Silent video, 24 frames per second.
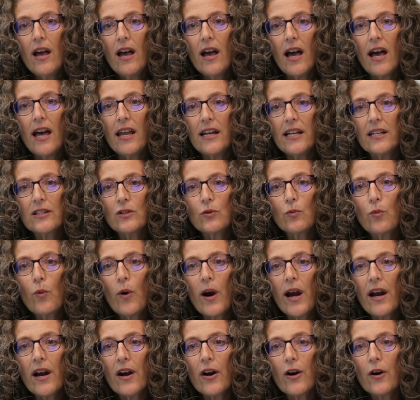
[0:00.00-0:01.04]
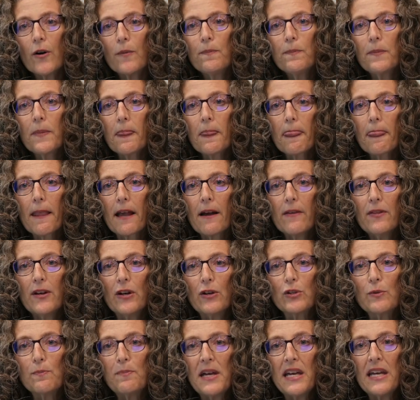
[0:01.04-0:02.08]
And it's where
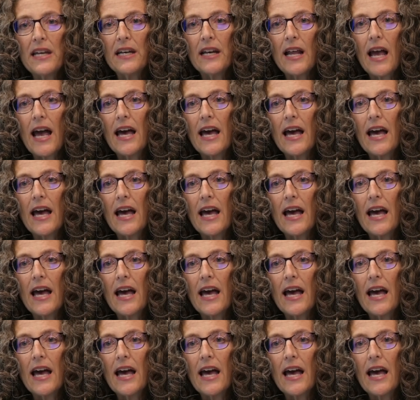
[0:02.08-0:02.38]
there's been